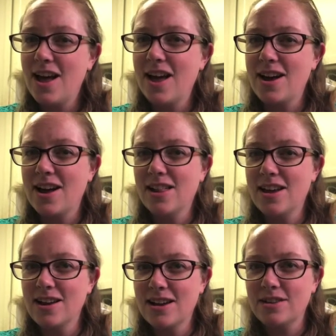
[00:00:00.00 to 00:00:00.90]
and I
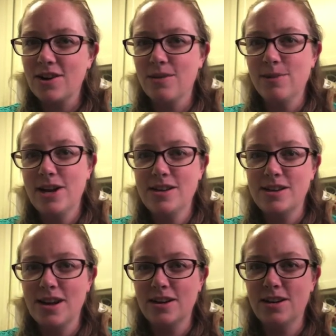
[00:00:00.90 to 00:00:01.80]
like a nice caramelized
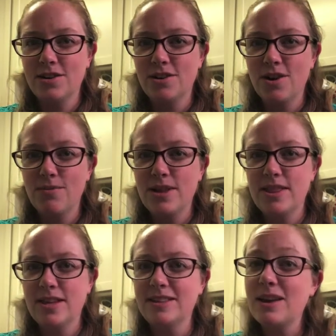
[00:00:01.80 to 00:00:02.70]
onion to go with this.